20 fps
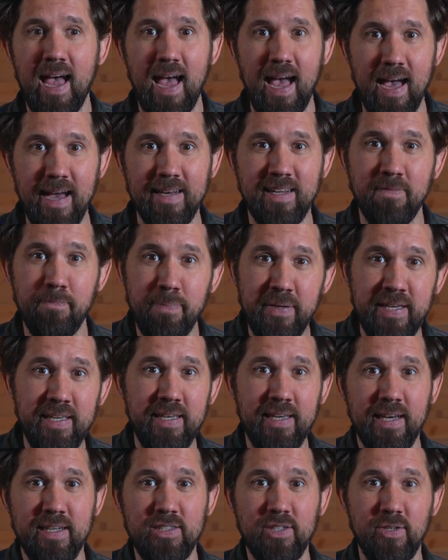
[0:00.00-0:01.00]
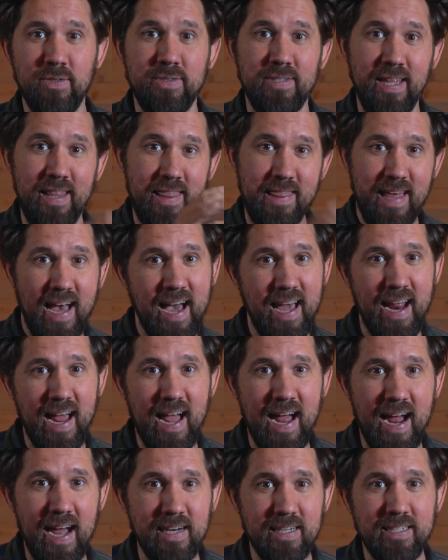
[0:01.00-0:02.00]
And if pee gets onto that
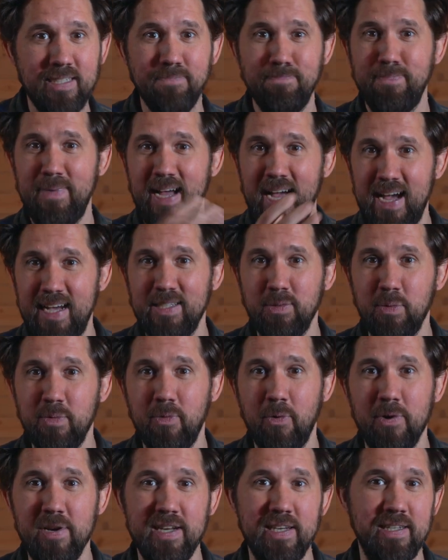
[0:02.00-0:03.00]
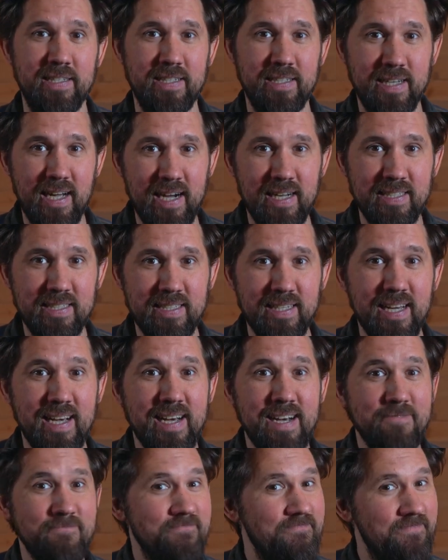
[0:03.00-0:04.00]
hatch, as we've already discussed,
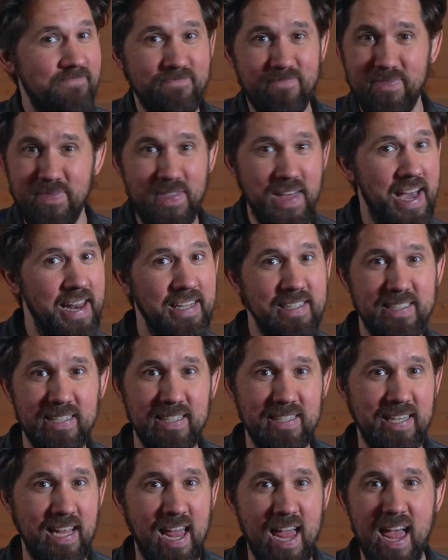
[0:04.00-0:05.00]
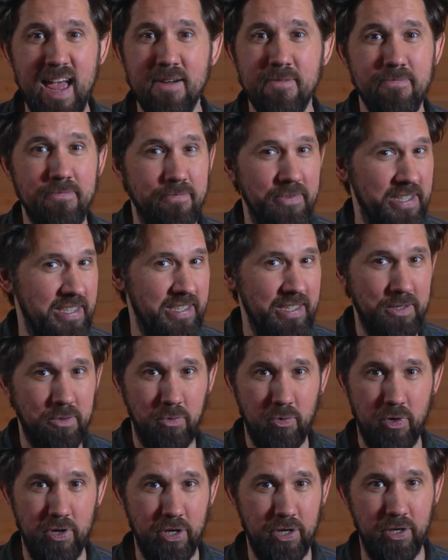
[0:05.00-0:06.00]
then it's into every
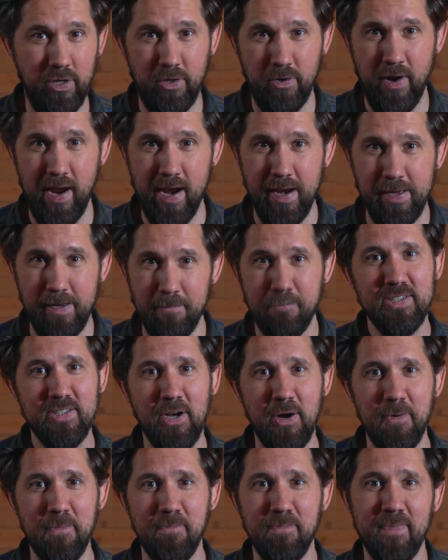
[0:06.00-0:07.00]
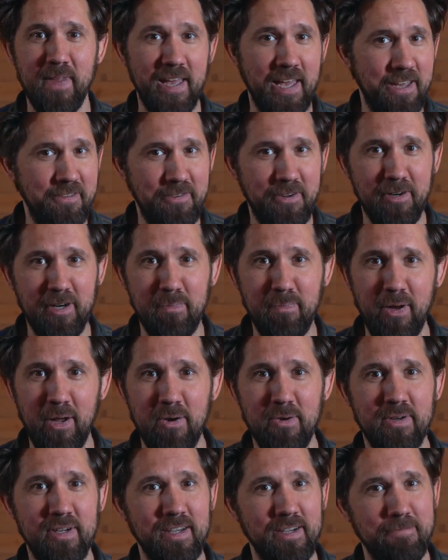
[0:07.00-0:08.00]
single nook and cranny. So, if you're a
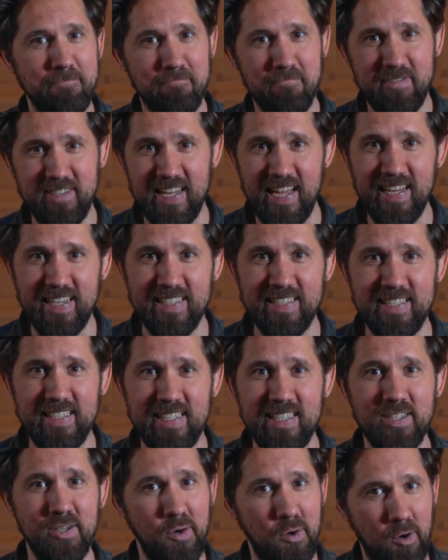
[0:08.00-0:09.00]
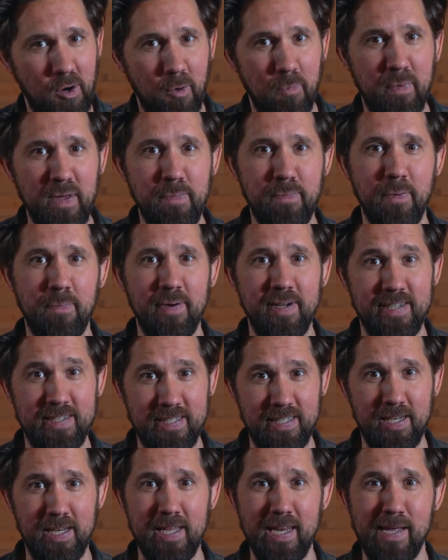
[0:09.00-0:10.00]
bloke, take a seat or be prepared to
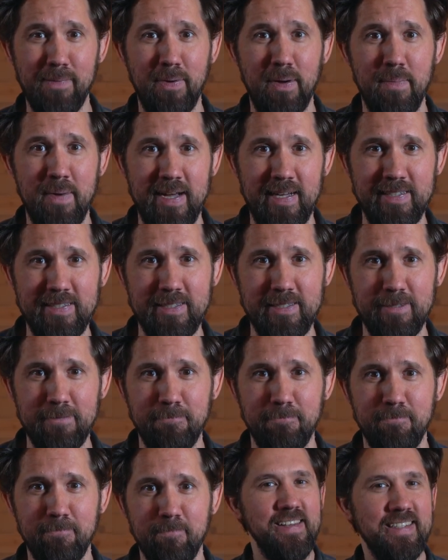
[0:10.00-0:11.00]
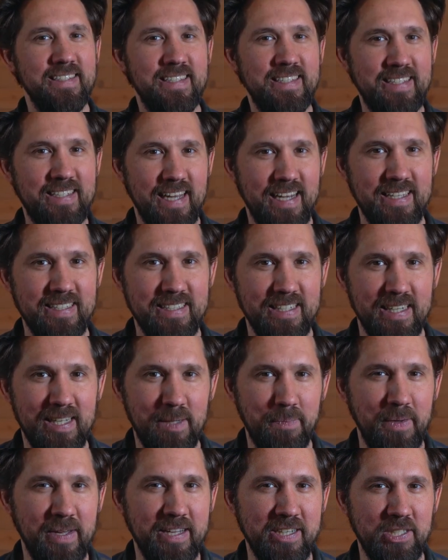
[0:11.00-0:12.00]
clean up a mess. This does lead
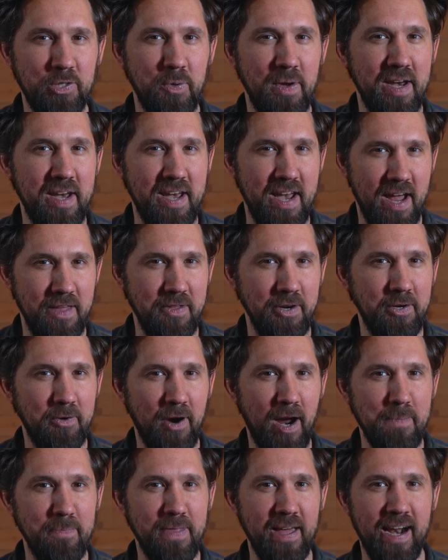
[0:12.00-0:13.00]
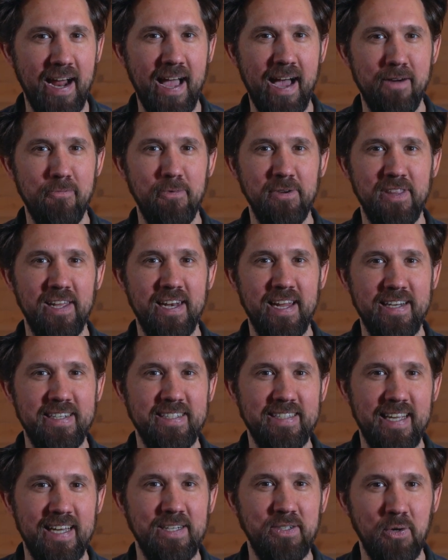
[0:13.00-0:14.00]
me into another gripe that I have with the
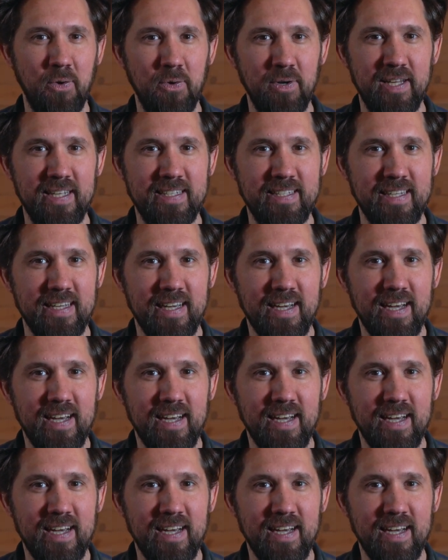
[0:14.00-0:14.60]
Nature's Head toilet.